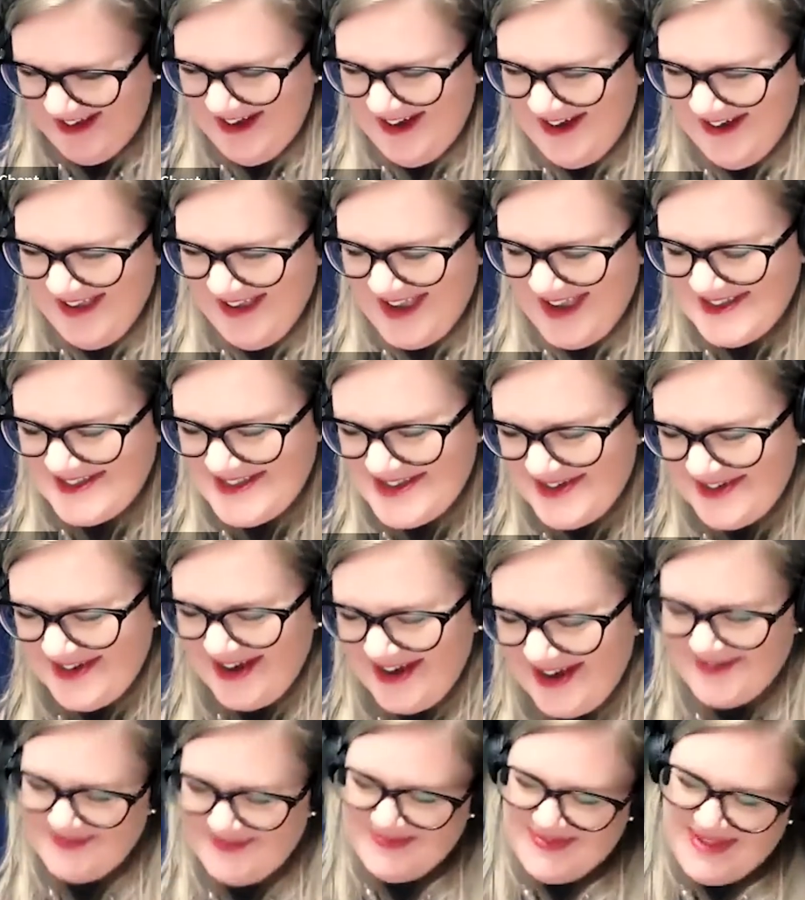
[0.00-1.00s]
Okay, no,
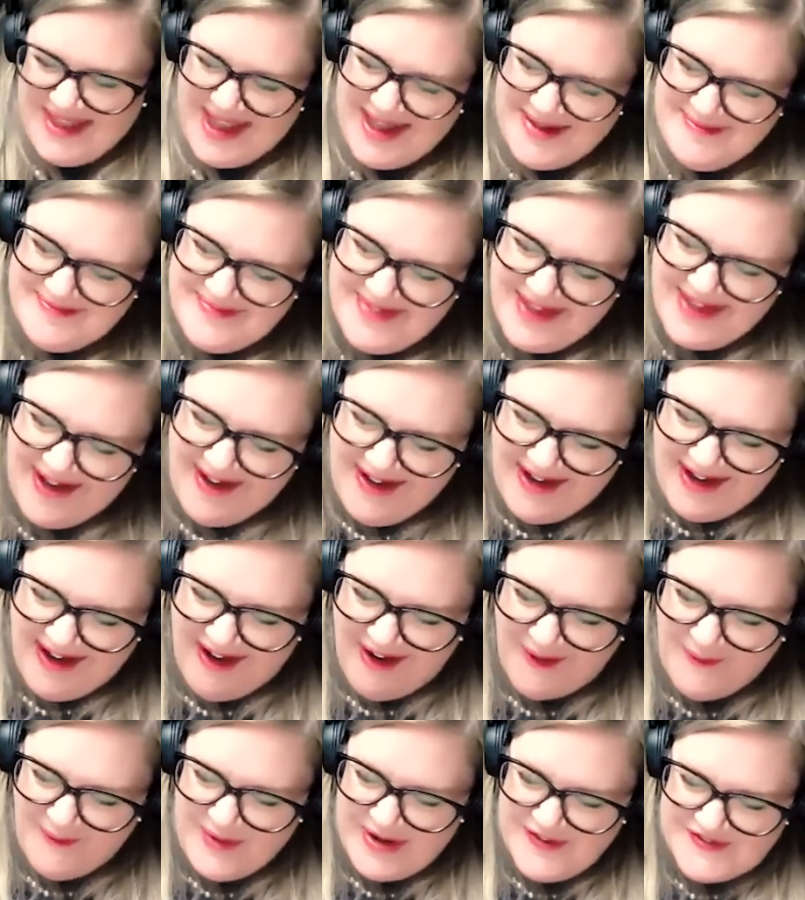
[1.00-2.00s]
so um
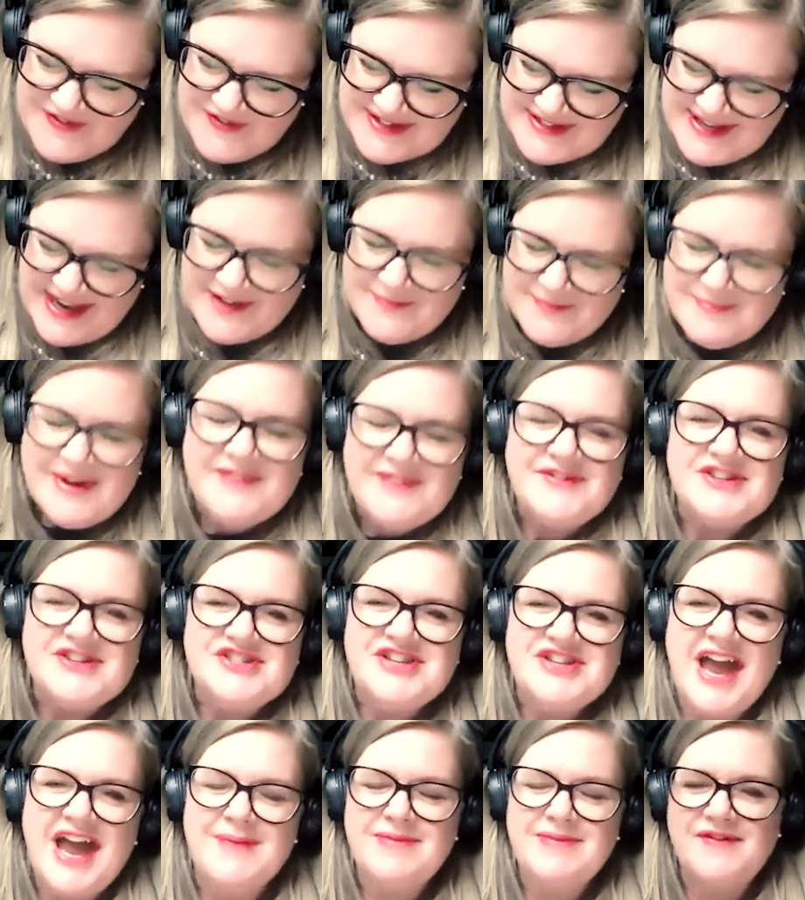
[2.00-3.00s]
we've just had a bit of a
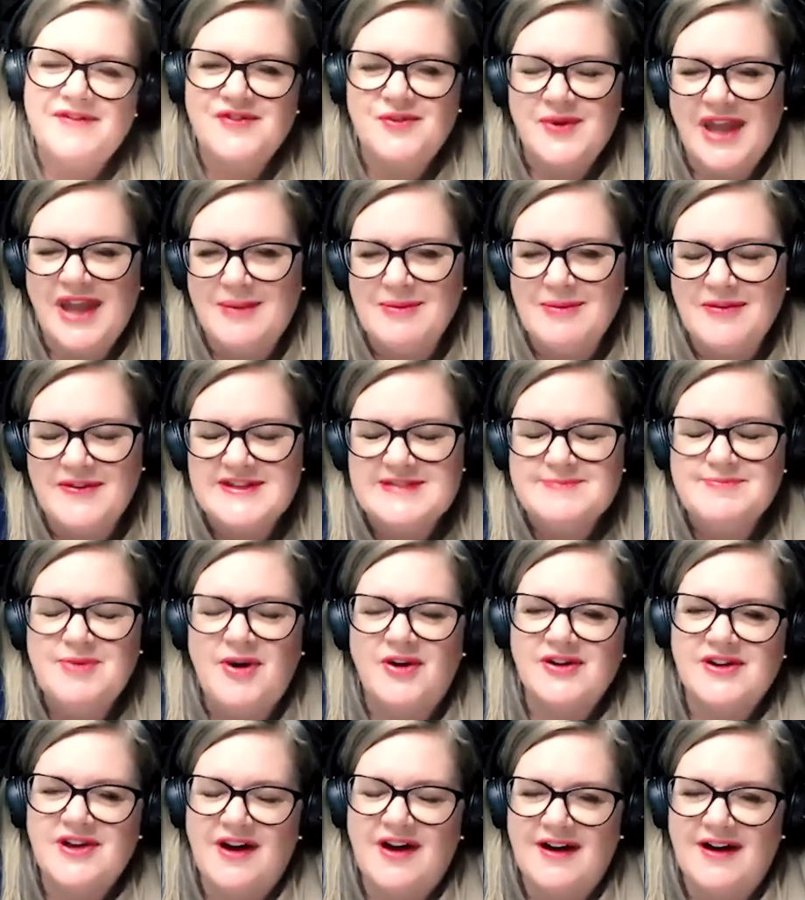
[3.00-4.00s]
chat before we came on this
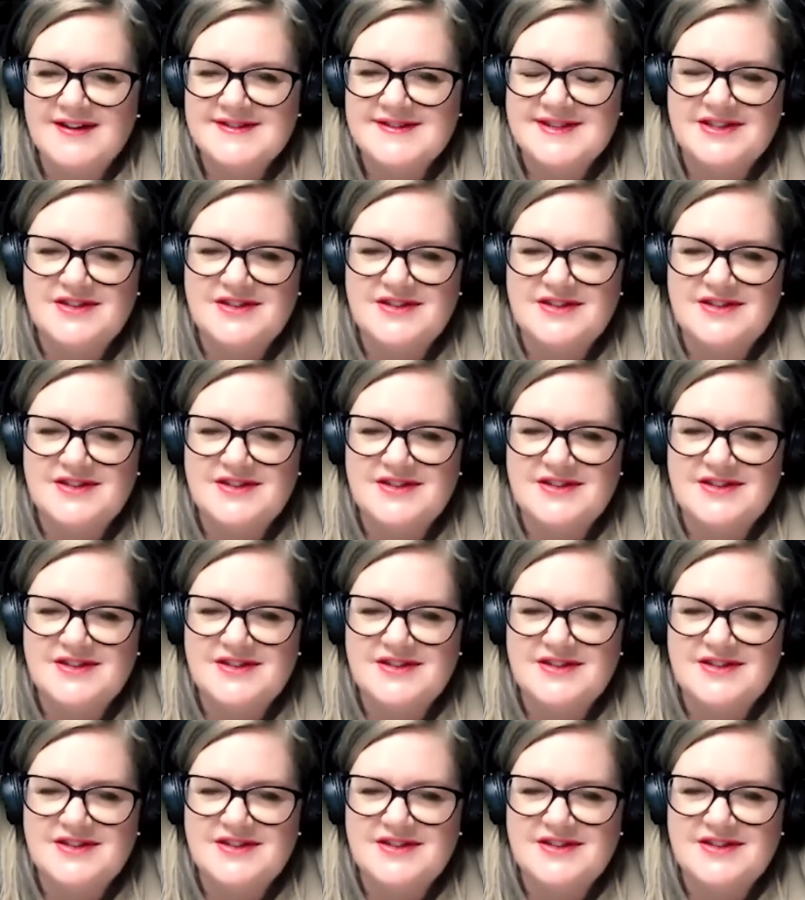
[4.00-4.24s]
podcast